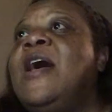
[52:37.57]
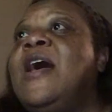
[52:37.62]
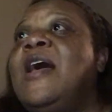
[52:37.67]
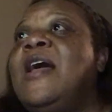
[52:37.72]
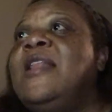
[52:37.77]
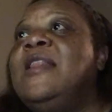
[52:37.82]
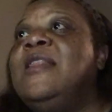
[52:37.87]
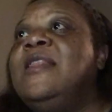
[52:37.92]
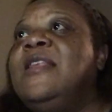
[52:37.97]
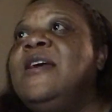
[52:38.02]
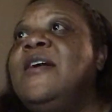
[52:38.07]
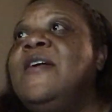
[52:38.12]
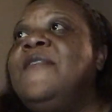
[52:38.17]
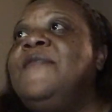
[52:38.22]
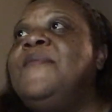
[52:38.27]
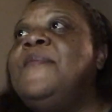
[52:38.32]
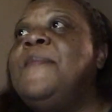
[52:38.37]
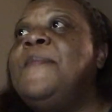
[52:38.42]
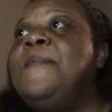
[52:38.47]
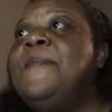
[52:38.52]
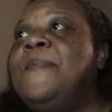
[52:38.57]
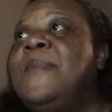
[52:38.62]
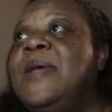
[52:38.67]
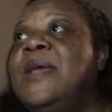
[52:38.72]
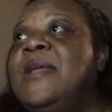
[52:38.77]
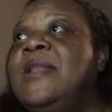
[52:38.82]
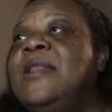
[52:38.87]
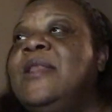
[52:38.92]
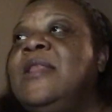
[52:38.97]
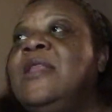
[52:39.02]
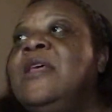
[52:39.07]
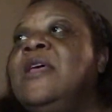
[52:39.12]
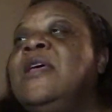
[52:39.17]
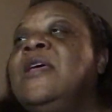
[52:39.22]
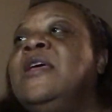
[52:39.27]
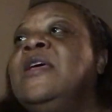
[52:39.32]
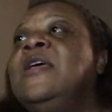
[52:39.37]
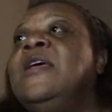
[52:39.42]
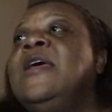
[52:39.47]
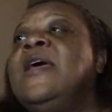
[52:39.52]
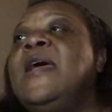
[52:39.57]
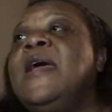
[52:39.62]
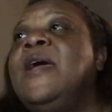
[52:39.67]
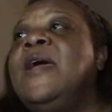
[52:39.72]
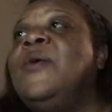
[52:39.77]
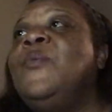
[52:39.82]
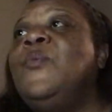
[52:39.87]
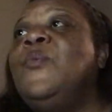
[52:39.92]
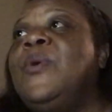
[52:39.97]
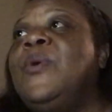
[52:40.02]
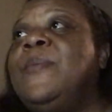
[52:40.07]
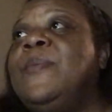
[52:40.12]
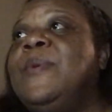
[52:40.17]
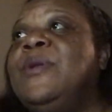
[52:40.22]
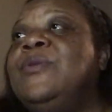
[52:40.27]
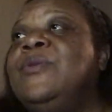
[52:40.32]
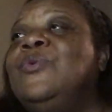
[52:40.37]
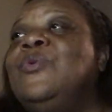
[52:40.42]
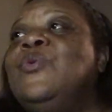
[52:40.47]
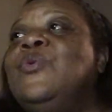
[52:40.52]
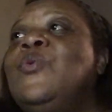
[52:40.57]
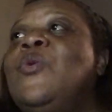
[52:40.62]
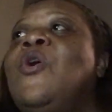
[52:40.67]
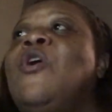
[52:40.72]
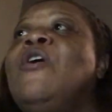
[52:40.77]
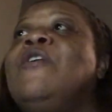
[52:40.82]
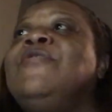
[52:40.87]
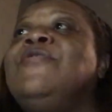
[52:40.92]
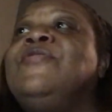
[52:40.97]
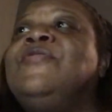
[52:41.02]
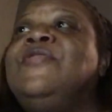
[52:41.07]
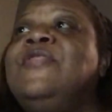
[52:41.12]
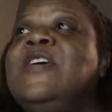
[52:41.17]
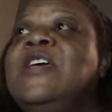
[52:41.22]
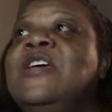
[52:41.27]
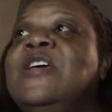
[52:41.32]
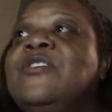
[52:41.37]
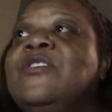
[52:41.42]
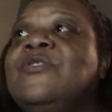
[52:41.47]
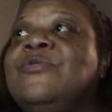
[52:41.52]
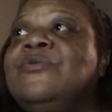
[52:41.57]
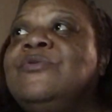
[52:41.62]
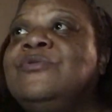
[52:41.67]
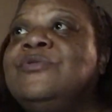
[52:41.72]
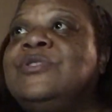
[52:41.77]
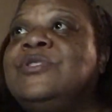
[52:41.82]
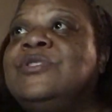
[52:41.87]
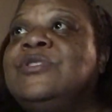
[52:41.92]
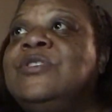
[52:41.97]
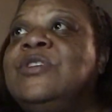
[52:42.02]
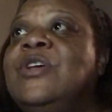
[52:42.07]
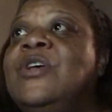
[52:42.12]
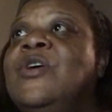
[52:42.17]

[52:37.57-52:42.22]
I love men and women who are thinkers.